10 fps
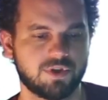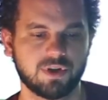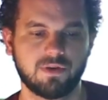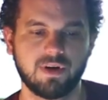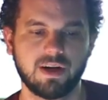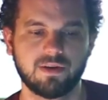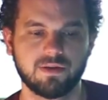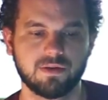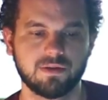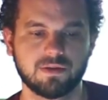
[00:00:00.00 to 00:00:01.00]

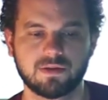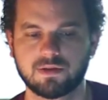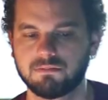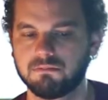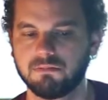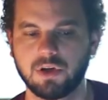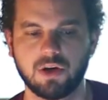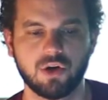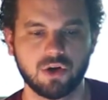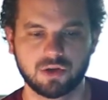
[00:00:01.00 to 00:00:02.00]
Generators, then
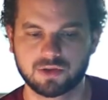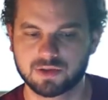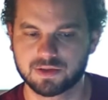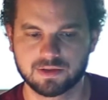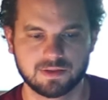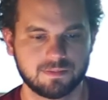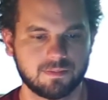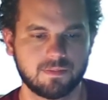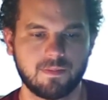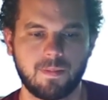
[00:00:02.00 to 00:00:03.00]
hooks.
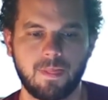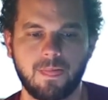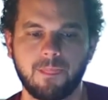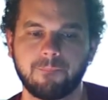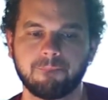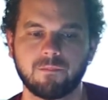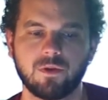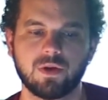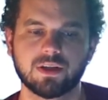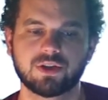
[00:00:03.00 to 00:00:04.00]

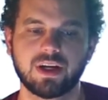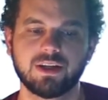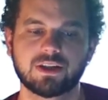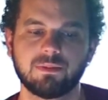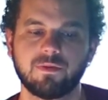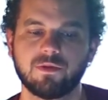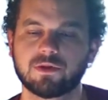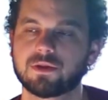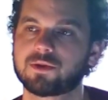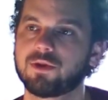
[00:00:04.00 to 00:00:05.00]
You can change some of your
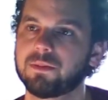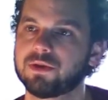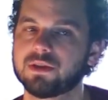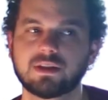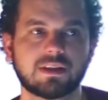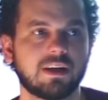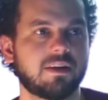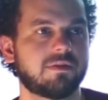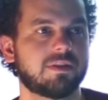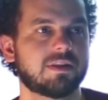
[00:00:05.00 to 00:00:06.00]
subscription
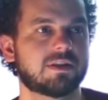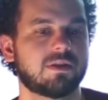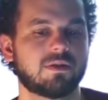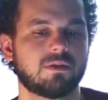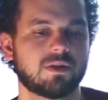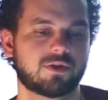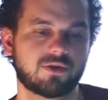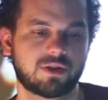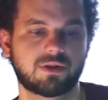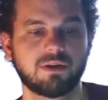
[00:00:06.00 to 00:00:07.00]
stuff, and so a
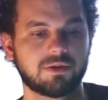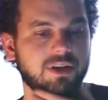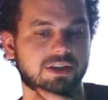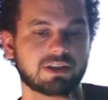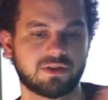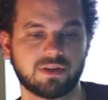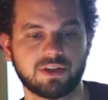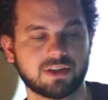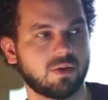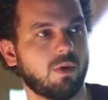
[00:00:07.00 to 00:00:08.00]
subscription is essentially
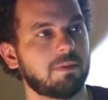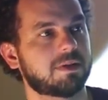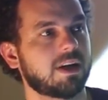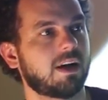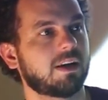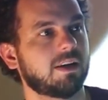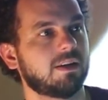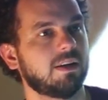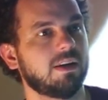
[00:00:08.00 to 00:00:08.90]
just a WebSocket